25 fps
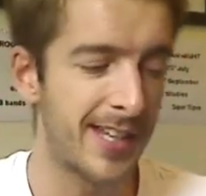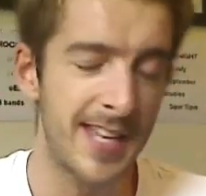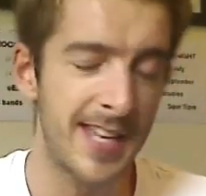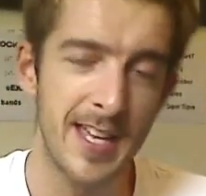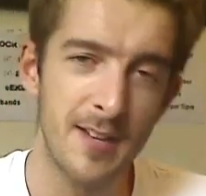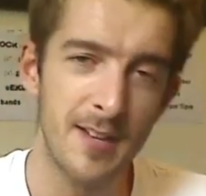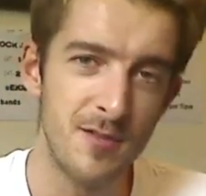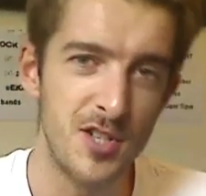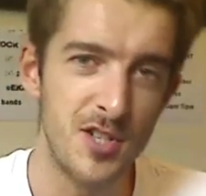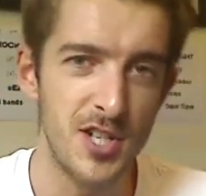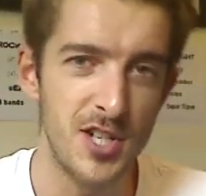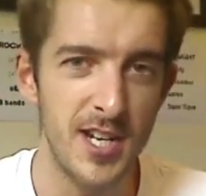I'm
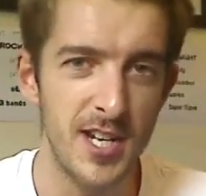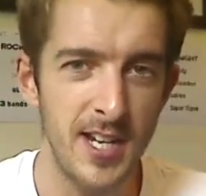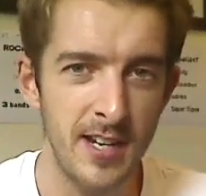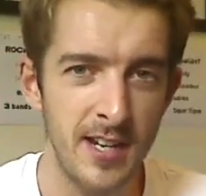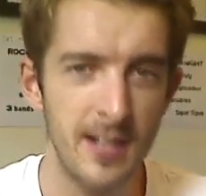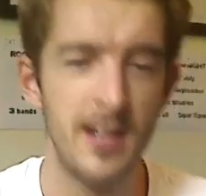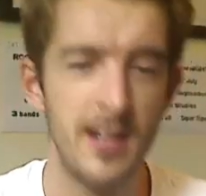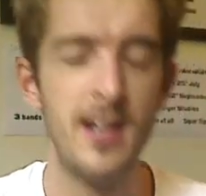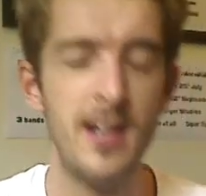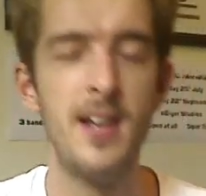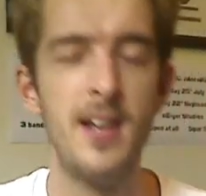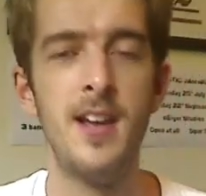in the key of
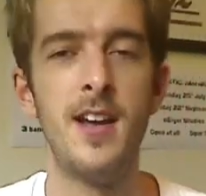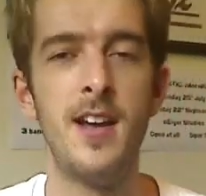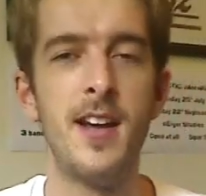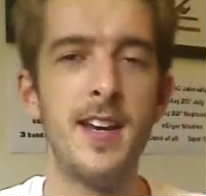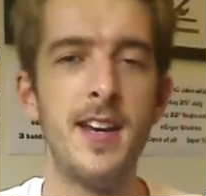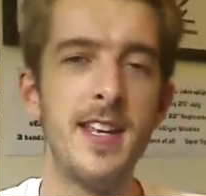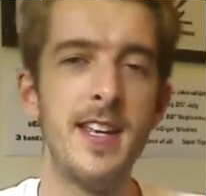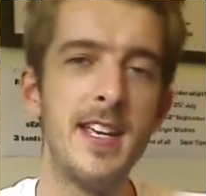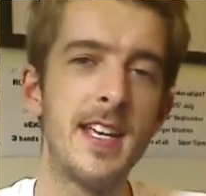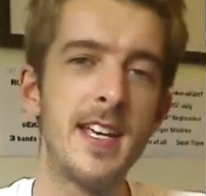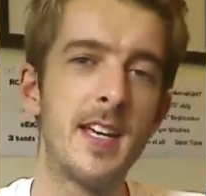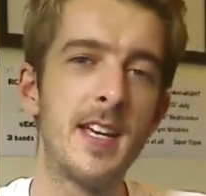G,
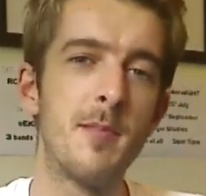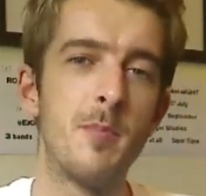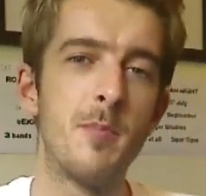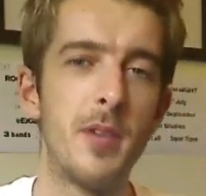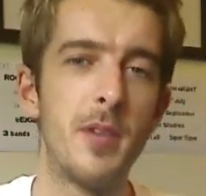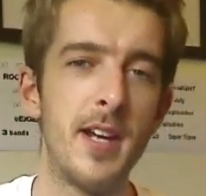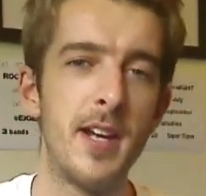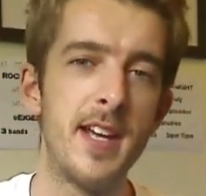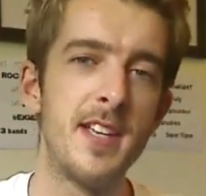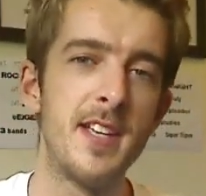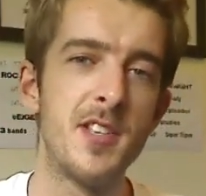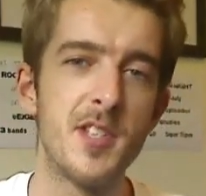and he
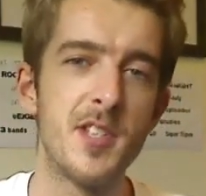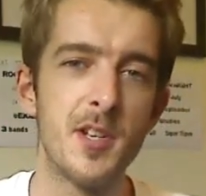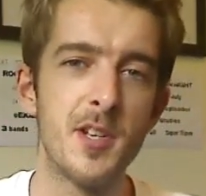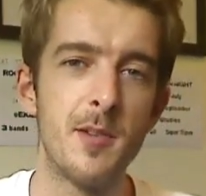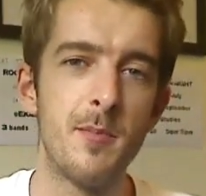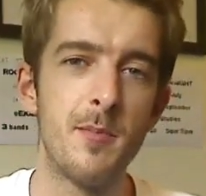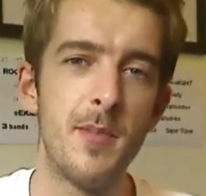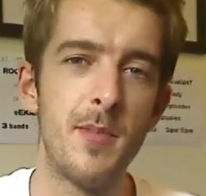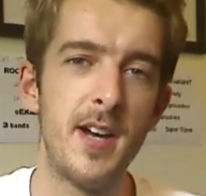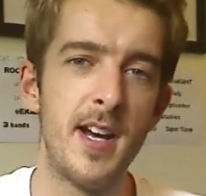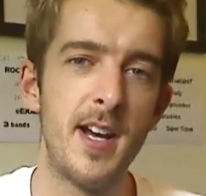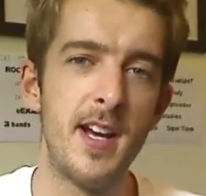can
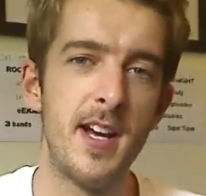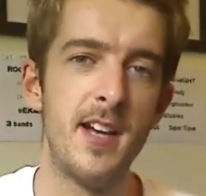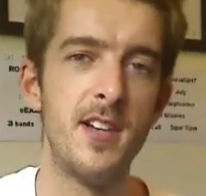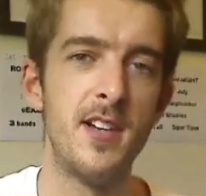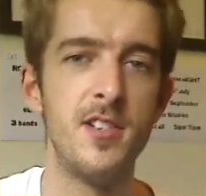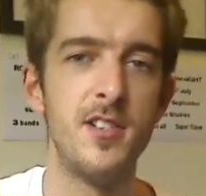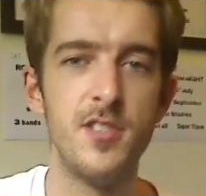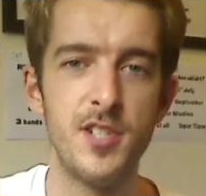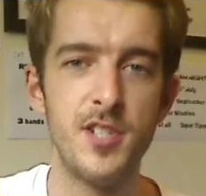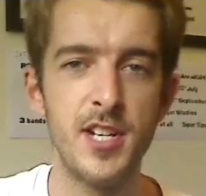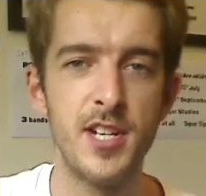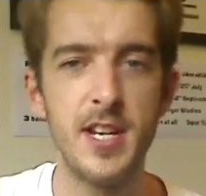play some
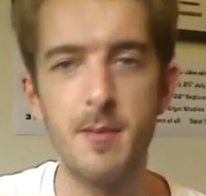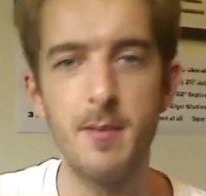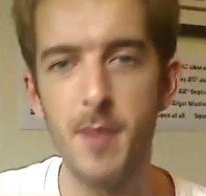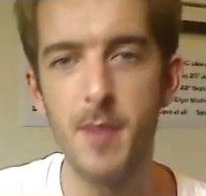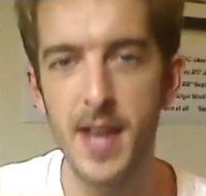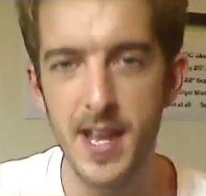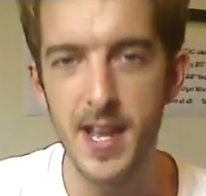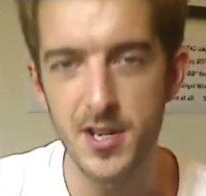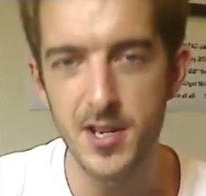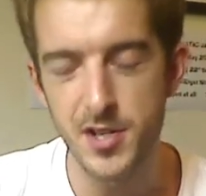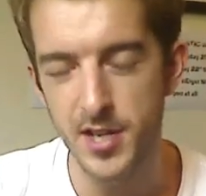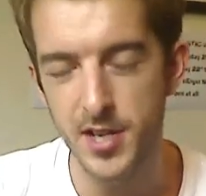uh,
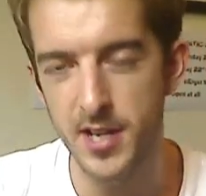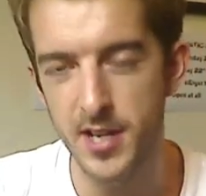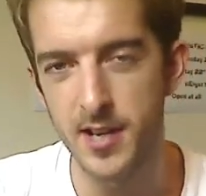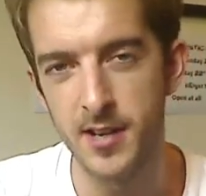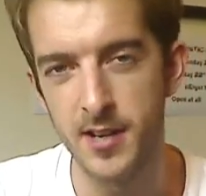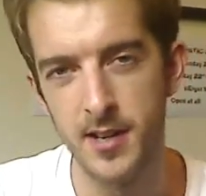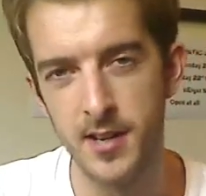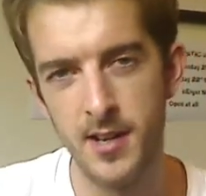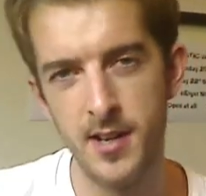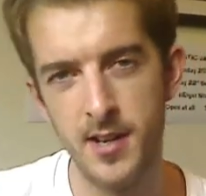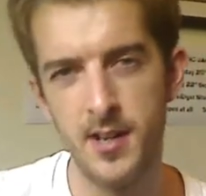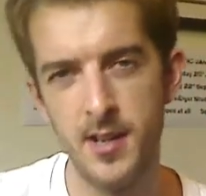G
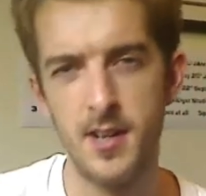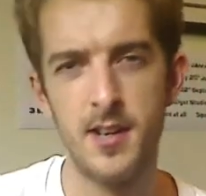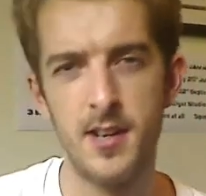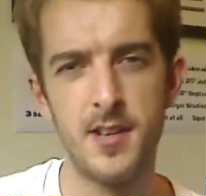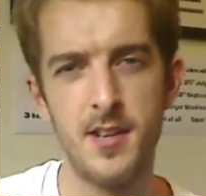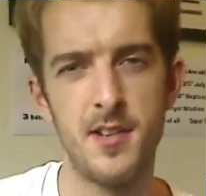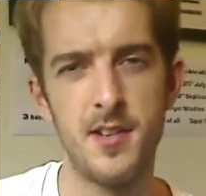major